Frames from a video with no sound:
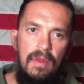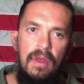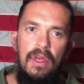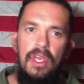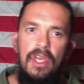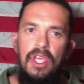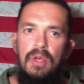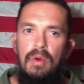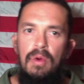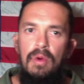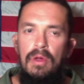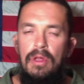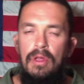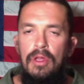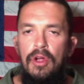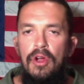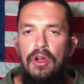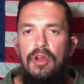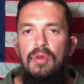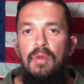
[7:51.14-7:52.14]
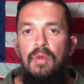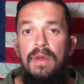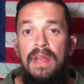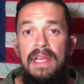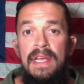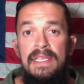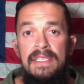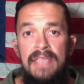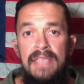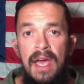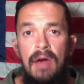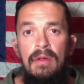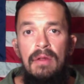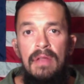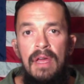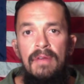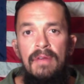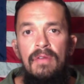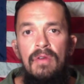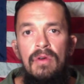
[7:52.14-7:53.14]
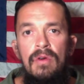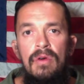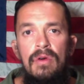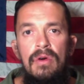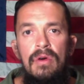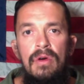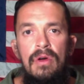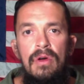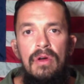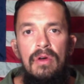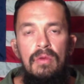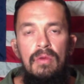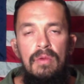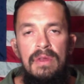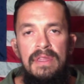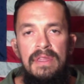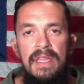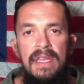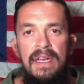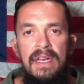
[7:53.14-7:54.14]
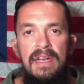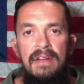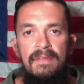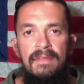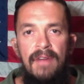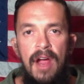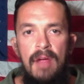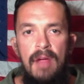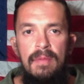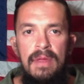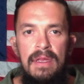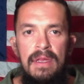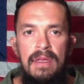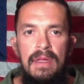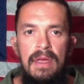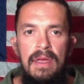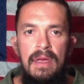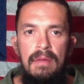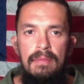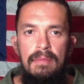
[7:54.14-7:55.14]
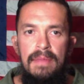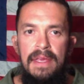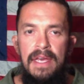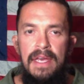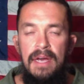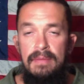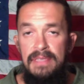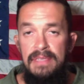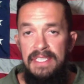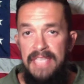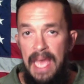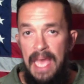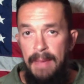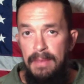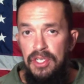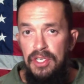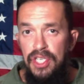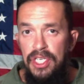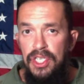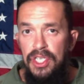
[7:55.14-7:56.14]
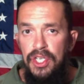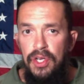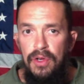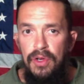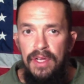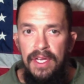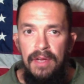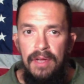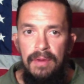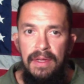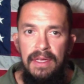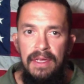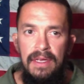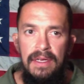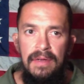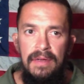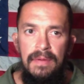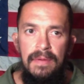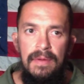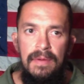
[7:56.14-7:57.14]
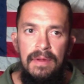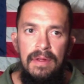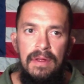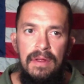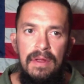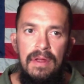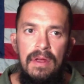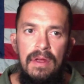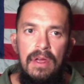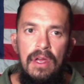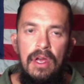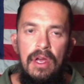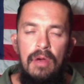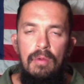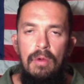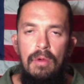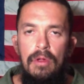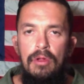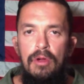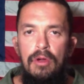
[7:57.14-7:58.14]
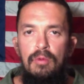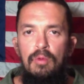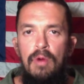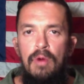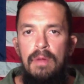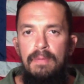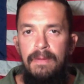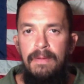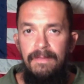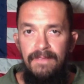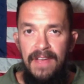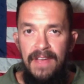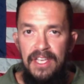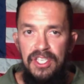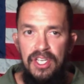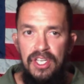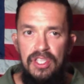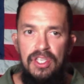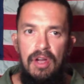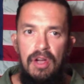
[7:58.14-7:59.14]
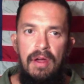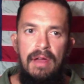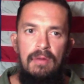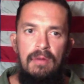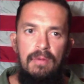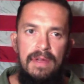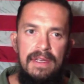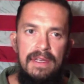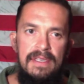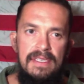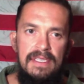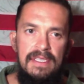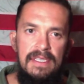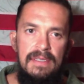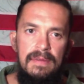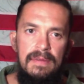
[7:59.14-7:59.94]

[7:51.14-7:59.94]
You will learn when a sound level within an environment becomes damaging to your hearing. We'll learn what professions are at risk.